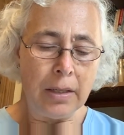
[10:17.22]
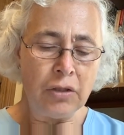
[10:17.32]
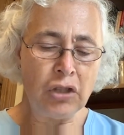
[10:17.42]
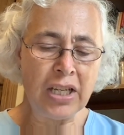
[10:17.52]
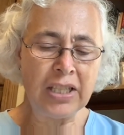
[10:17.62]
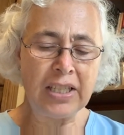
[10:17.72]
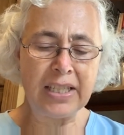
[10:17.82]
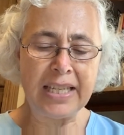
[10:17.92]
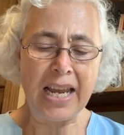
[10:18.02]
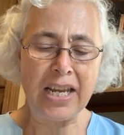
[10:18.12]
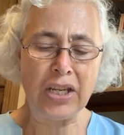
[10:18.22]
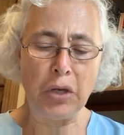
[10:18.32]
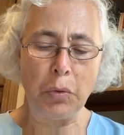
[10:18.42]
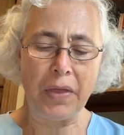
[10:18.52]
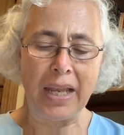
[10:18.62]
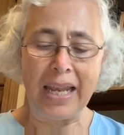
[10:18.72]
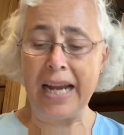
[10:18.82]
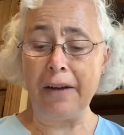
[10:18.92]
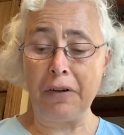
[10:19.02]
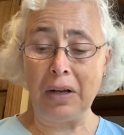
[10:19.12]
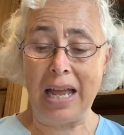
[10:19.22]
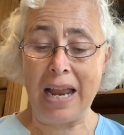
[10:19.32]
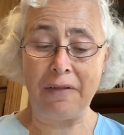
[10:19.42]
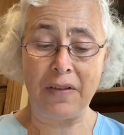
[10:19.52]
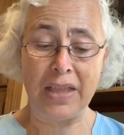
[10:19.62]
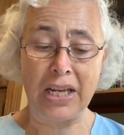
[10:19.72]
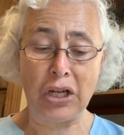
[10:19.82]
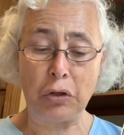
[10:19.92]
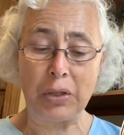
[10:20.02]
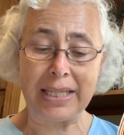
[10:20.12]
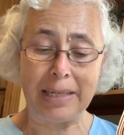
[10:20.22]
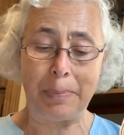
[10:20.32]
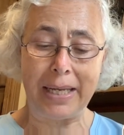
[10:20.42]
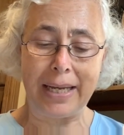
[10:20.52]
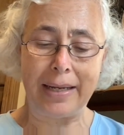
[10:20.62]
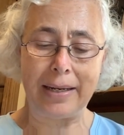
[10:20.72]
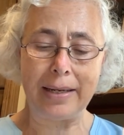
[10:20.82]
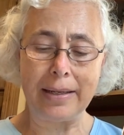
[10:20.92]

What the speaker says: Just to say you were the light of her life and then go to sleep again.